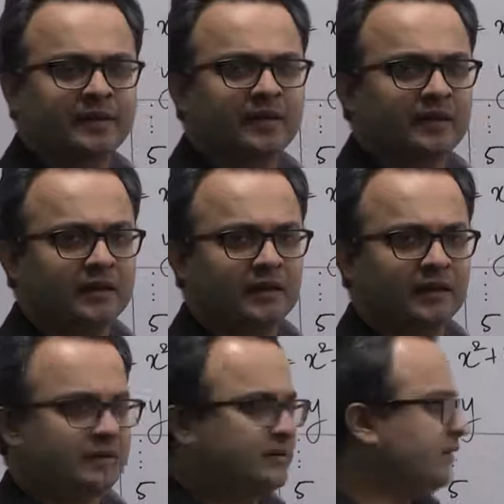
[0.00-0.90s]

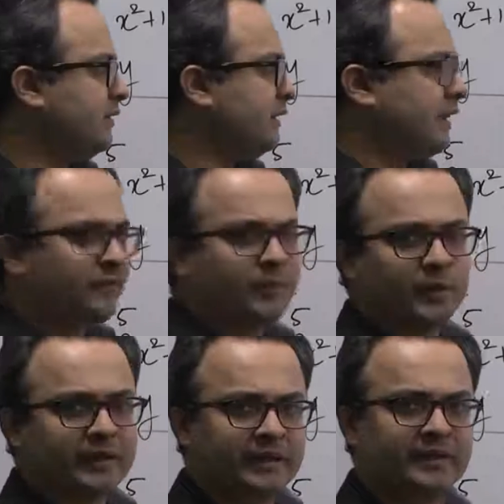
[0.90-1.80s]
graph
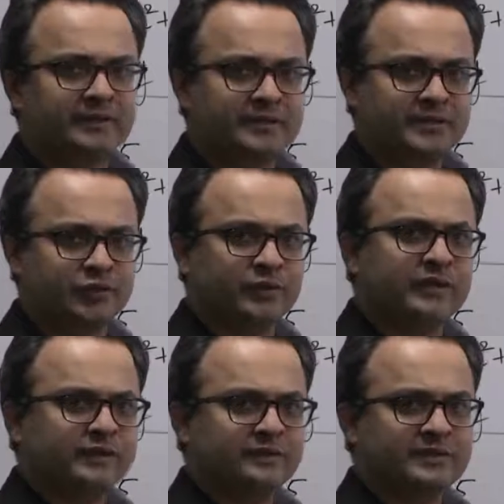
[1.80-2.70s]
plotting in
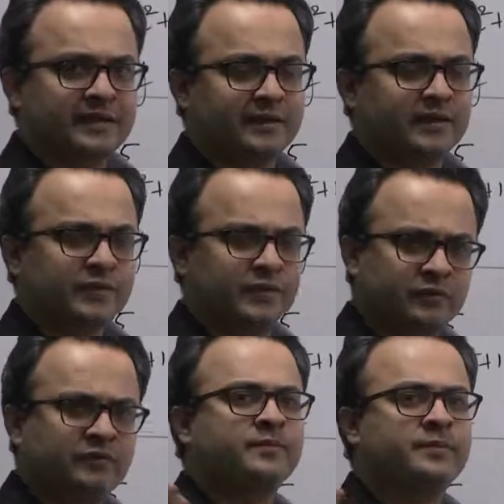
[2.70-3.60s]
junior standards, where
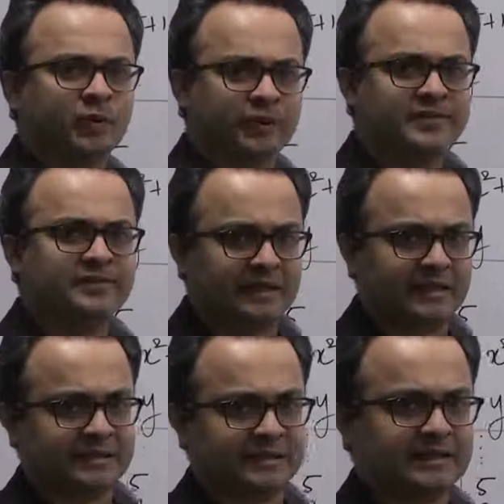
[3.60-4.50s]
you've plotted straight
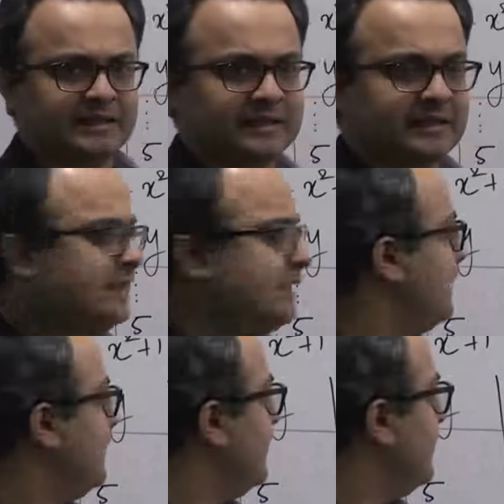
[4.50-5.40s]
lines and things like that,
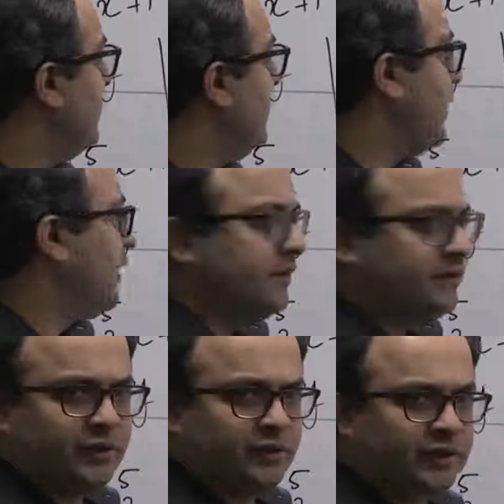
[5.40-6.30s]

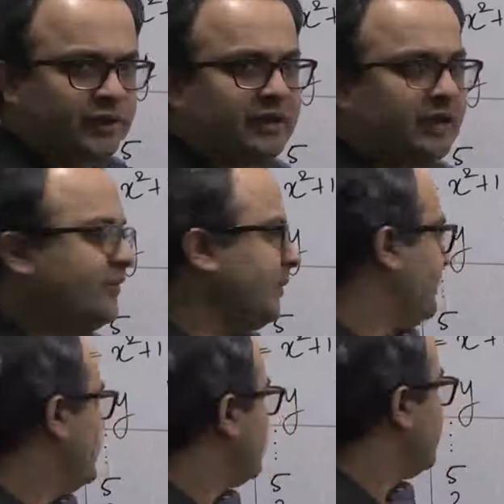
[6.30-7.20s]
on your graph
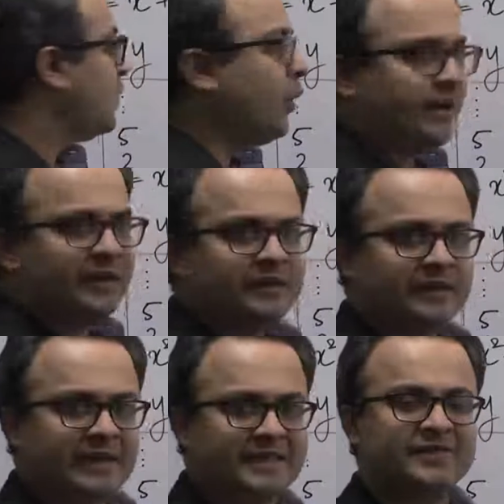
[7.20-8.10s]
paper. So the coordinate, the
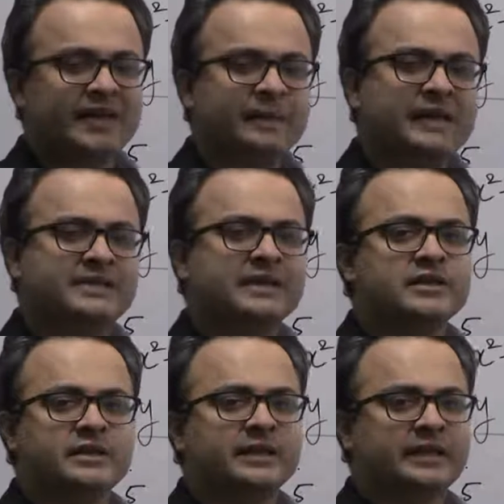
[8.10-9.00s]
xy plane,
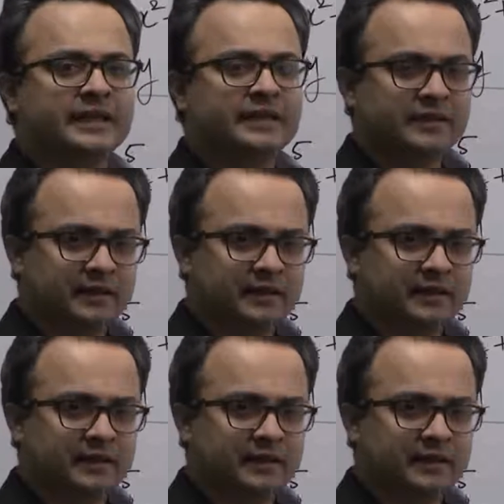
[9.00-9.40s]
essentially again,